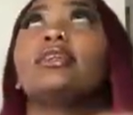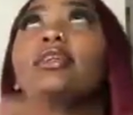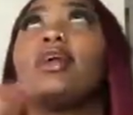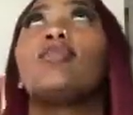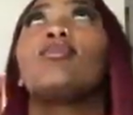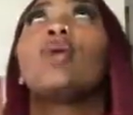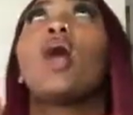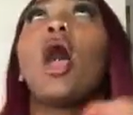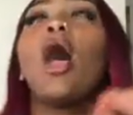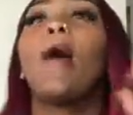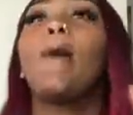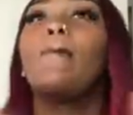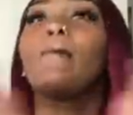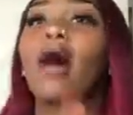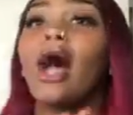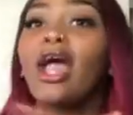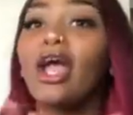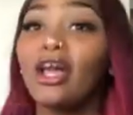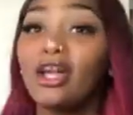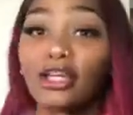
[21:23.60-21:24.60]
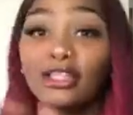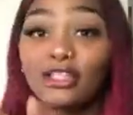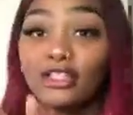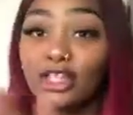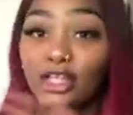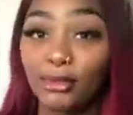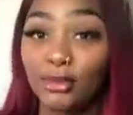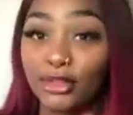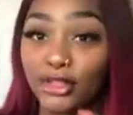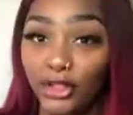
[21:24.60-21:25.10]
enough, buy
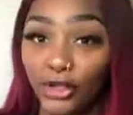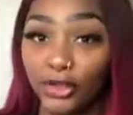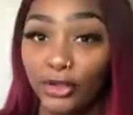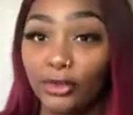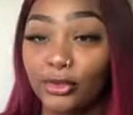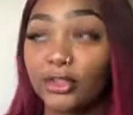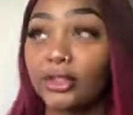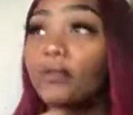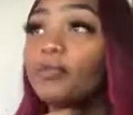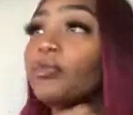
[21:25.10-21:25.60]
unnecessary materials.